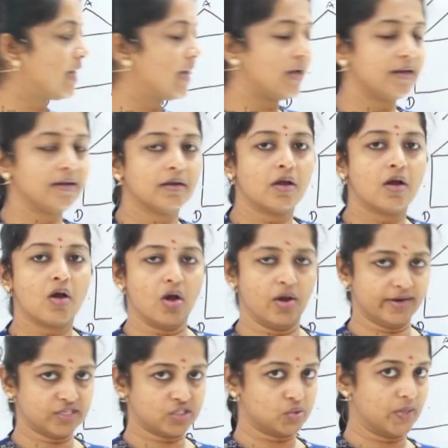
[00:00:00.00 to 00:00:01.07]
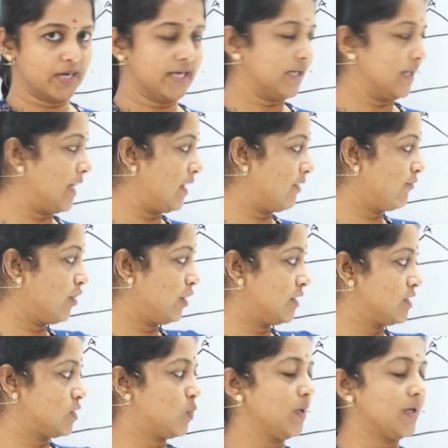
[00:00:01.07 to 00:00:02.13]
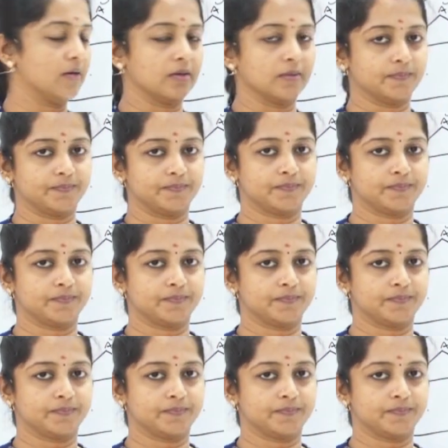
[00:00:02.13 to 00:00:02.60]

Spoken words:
line or a straight line for this figure?